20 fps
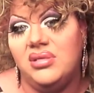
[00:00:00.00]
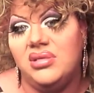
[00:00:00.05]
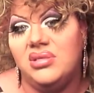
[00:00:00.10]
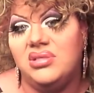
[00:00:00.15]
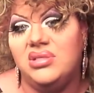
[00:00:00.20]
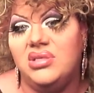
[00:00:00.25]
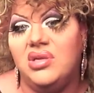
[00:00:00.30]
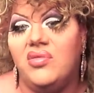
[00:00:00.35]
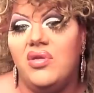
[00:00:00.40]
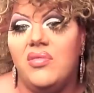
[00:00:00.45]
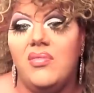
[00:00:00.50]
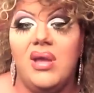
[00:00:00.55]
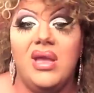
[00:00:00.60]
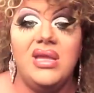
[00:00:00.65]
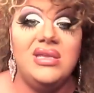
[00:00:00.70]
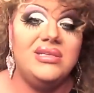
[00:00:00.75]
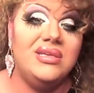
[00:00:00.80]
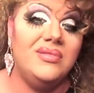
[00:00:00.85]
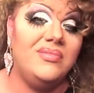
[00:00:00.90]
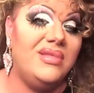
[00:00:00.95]
So
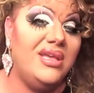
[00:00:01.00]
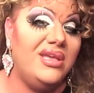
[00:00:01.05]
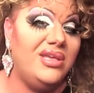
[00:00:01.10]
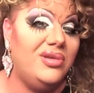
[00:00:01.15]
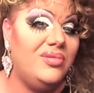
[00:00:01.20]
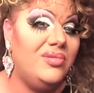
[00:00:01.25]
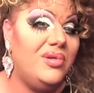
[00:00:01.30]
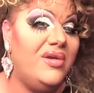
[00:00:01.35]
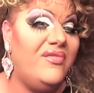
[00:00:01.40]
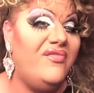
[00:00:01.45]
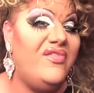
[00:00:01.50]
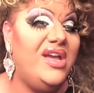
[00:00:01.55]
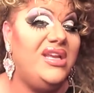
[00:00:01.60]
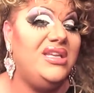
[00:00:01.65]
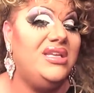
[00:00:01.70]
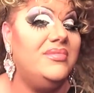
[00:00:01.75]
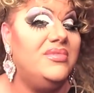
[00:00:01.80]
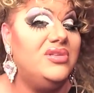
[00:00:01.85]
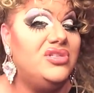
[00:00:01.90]
remind him that you find him